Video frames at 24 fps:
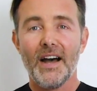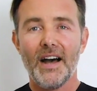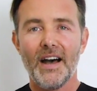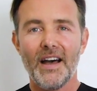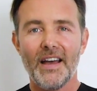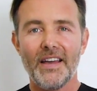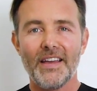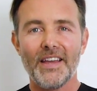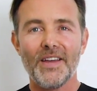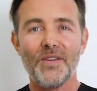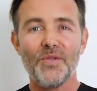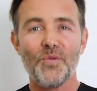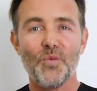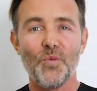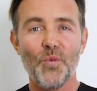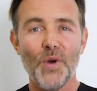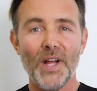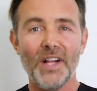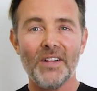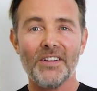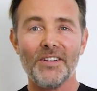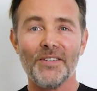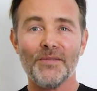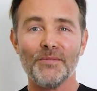Hi, and
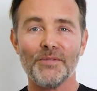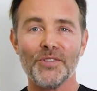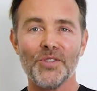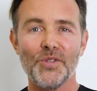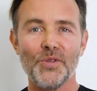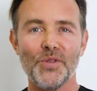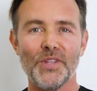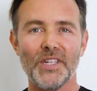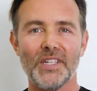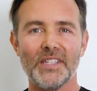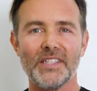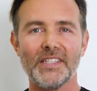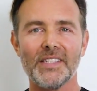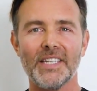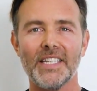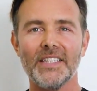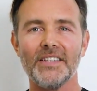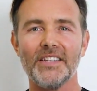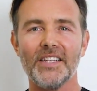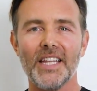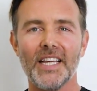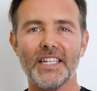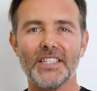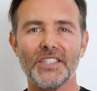welcome to this
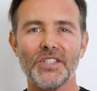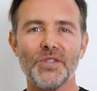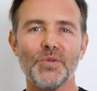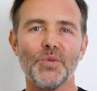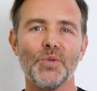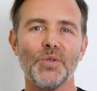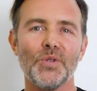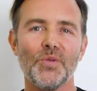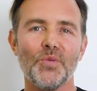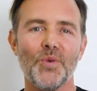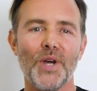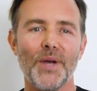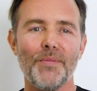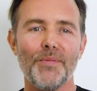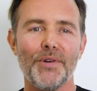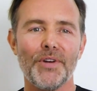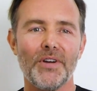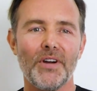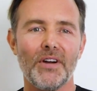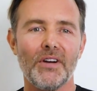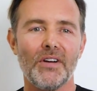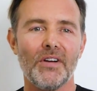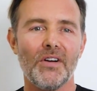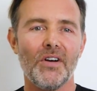Skintellectual
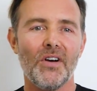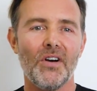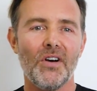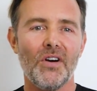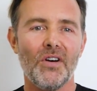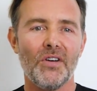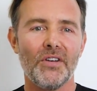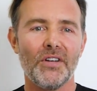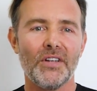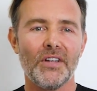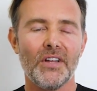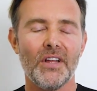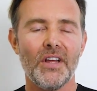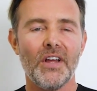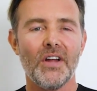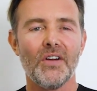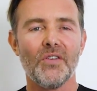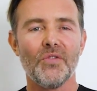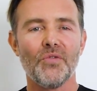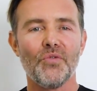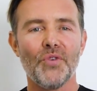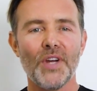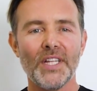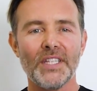webinar on
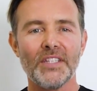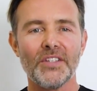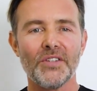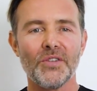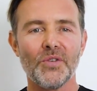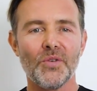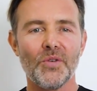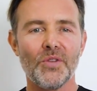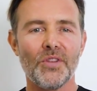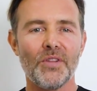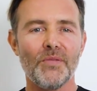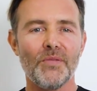retinol,